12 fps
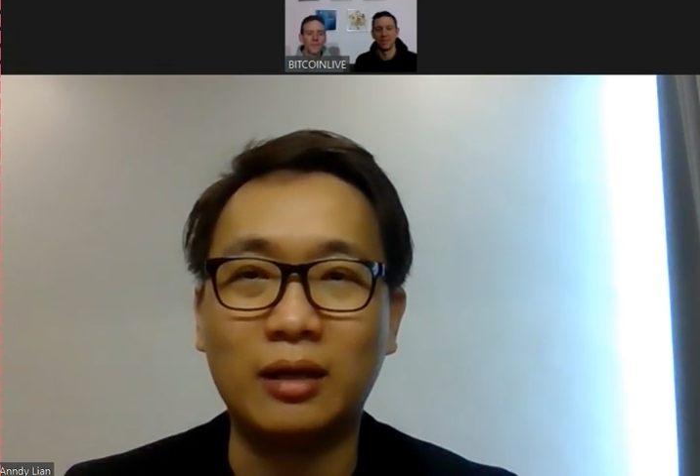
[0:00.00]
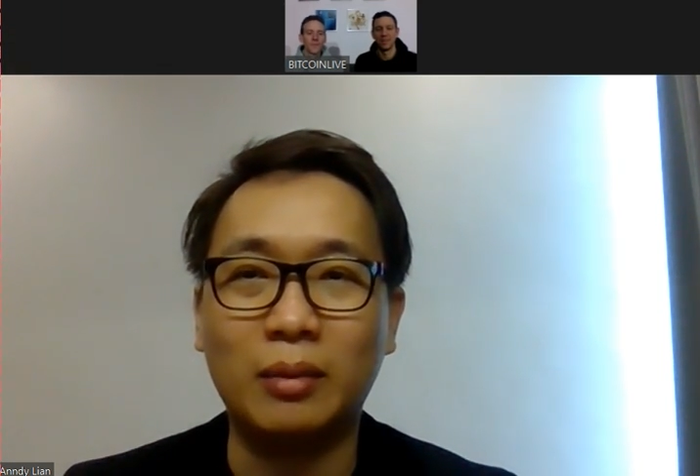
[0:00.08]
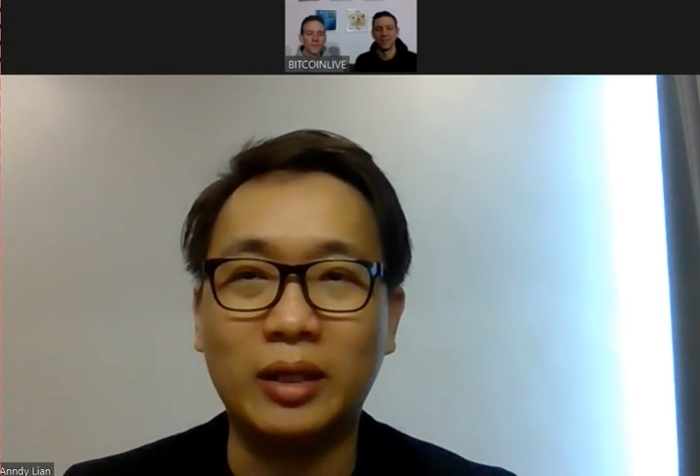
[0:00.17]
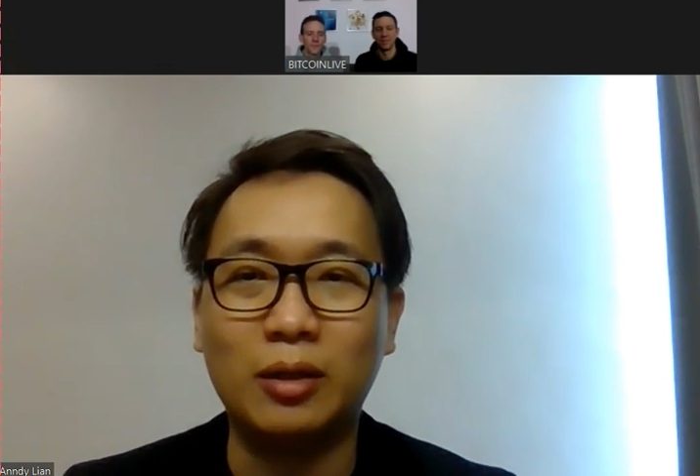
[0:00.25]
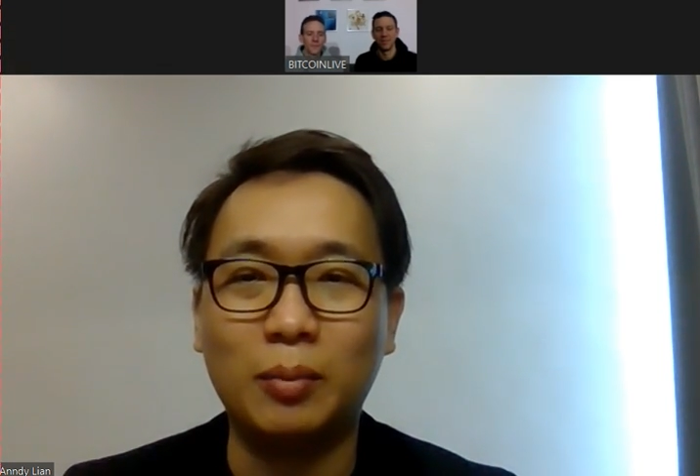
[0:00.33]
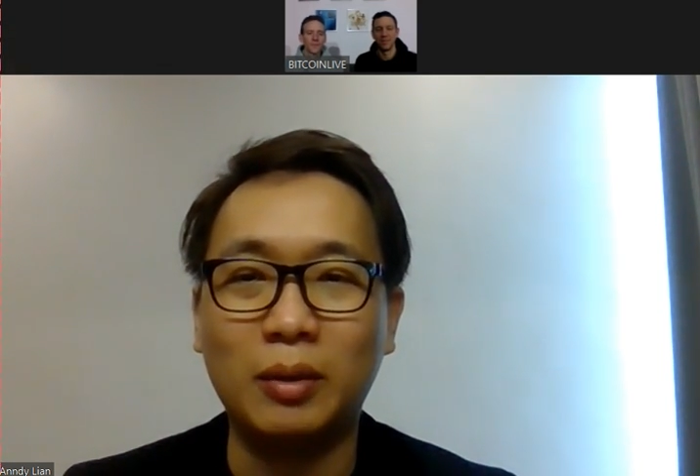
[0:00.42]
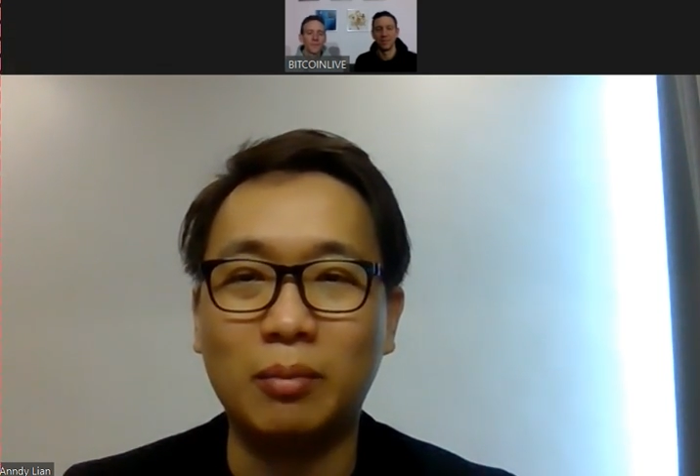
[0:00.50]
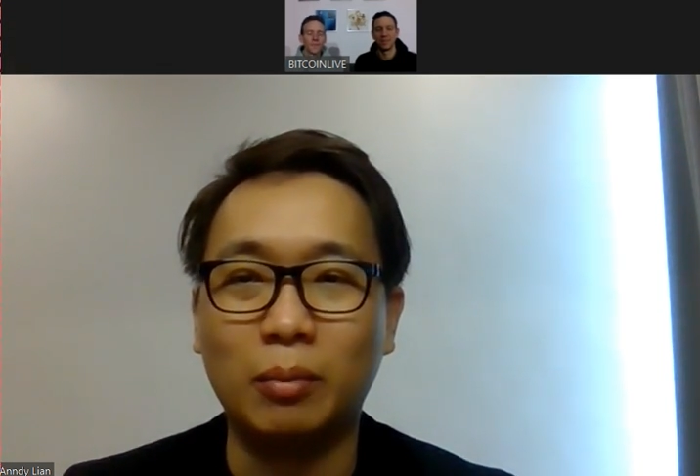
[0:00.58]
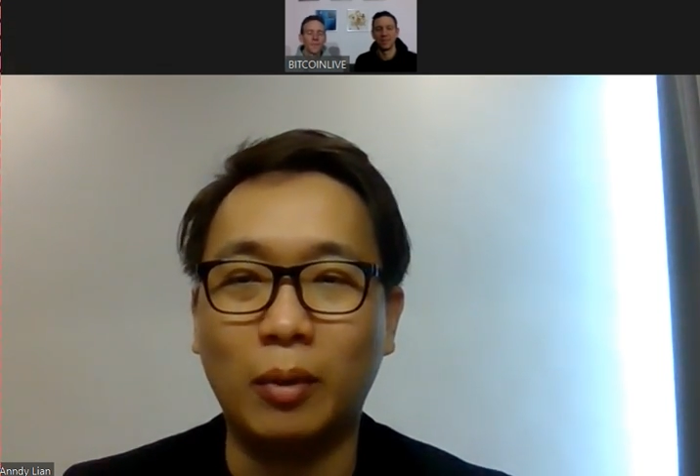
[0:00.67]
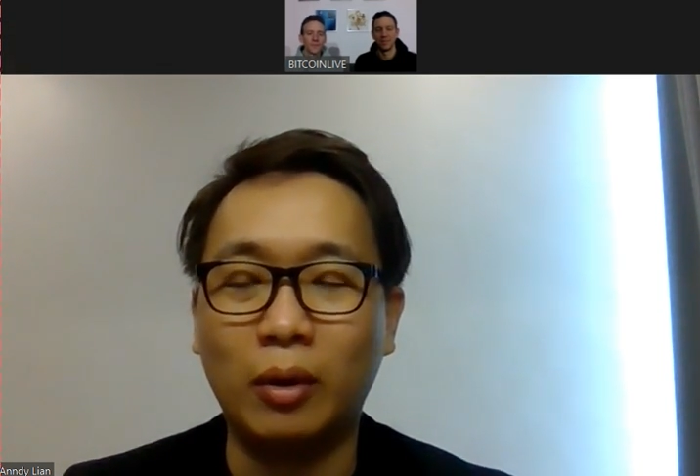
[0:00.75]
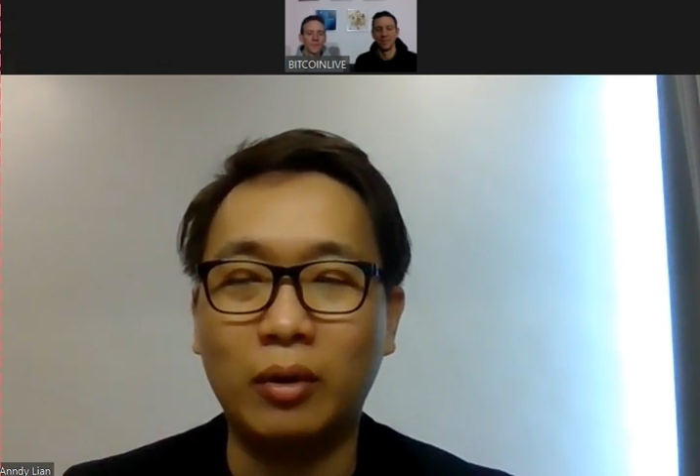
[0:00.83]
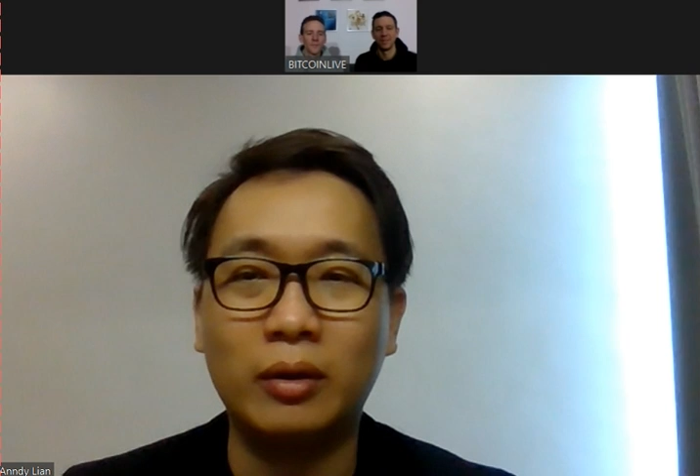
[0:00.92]
a little bit
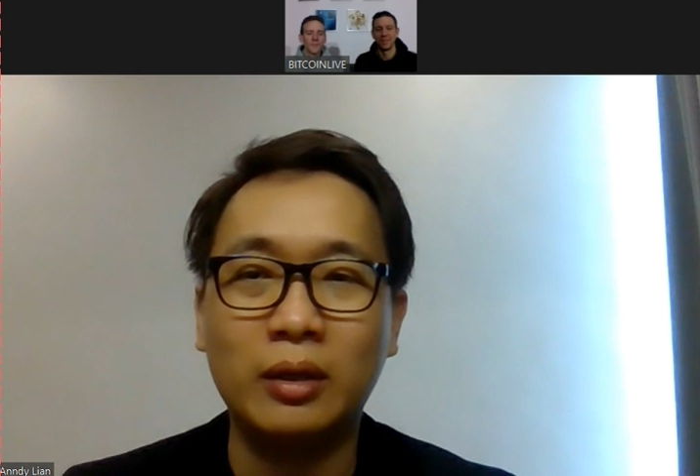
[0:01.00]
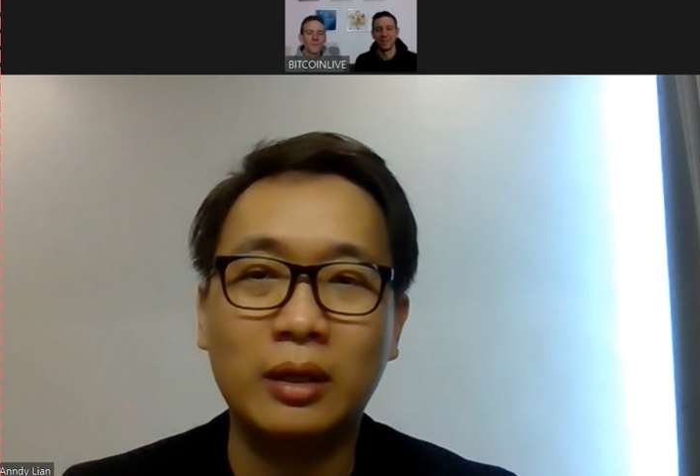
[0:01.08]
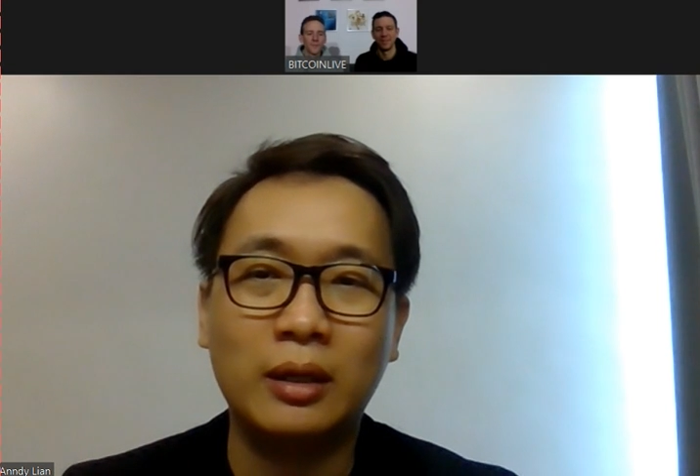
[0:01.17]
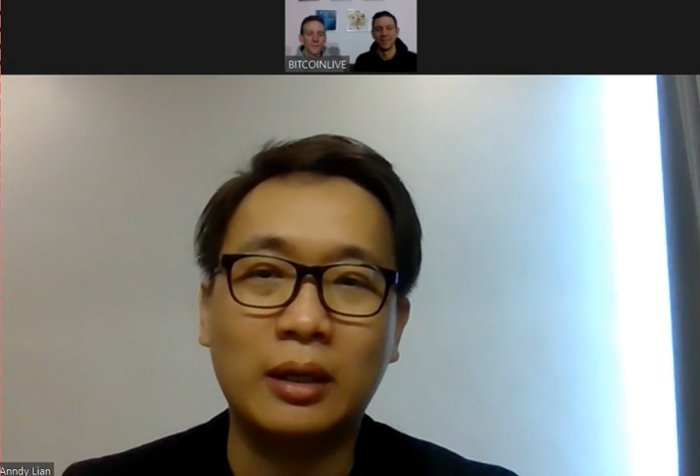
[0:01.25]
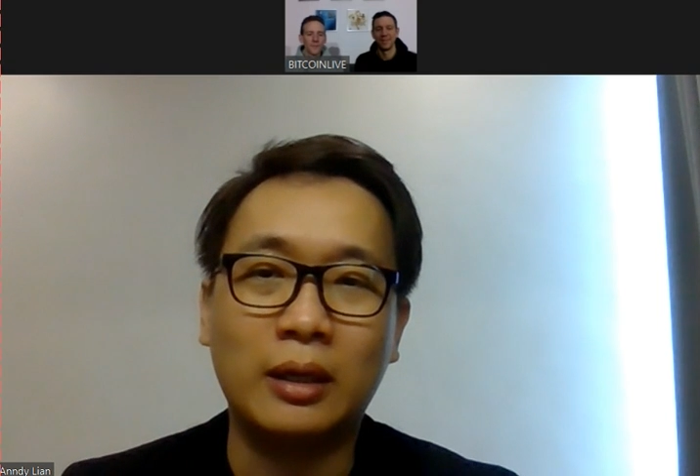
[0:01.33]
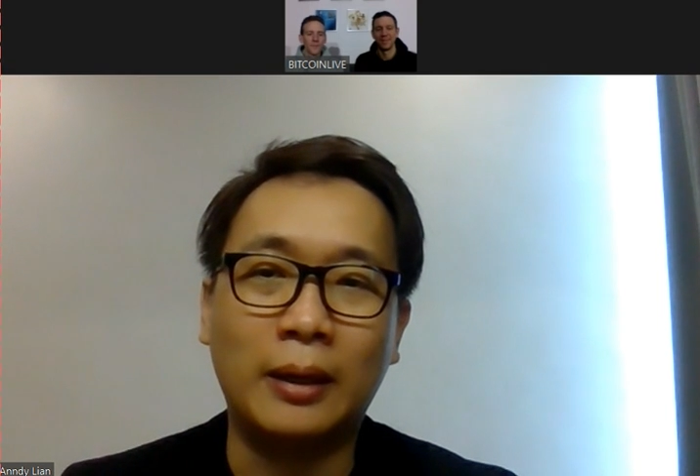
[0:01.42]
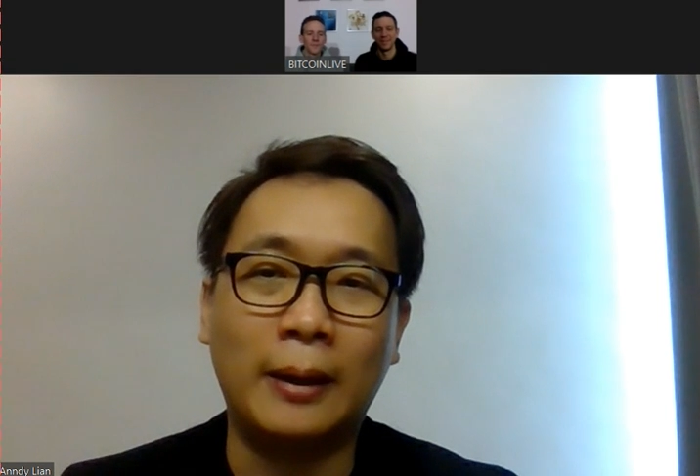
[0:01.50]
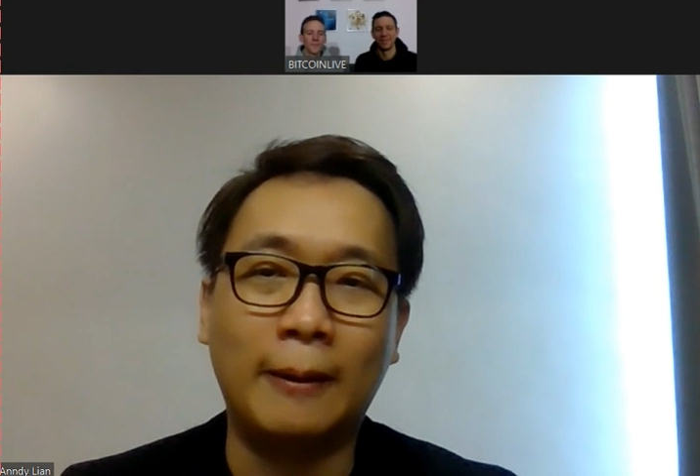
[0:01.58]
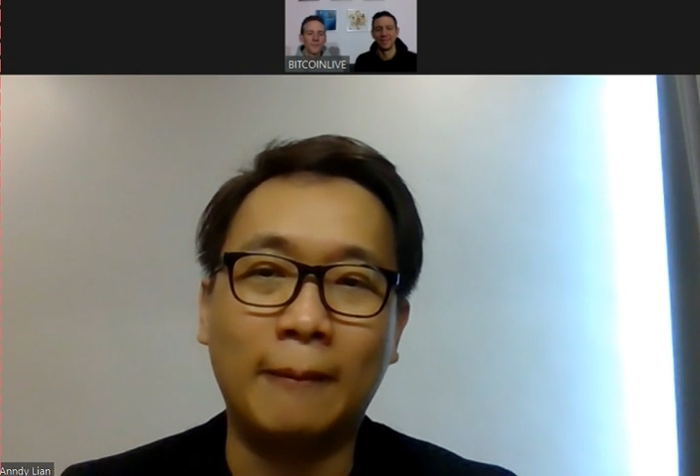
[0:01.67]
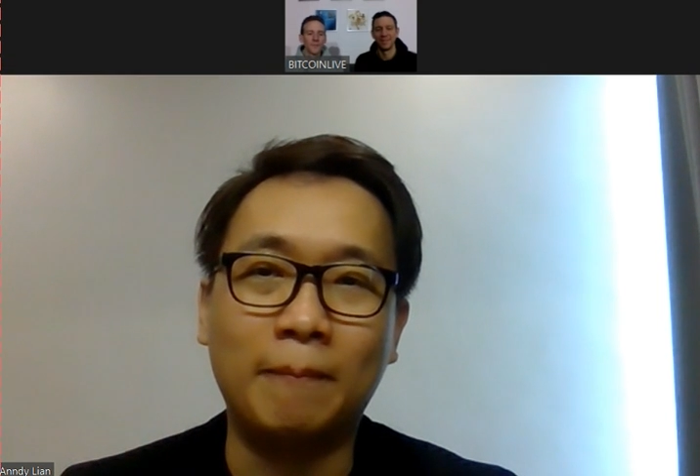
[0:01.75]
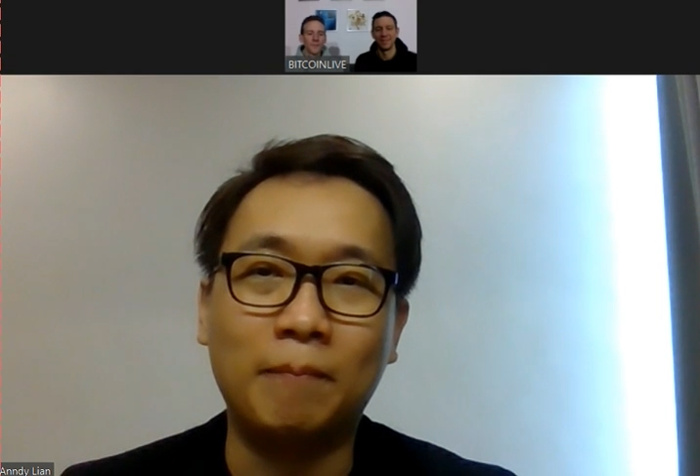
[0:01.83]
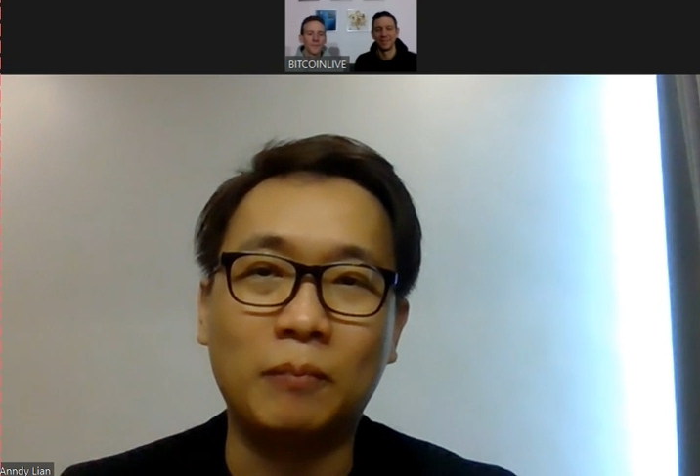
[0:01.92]
more. I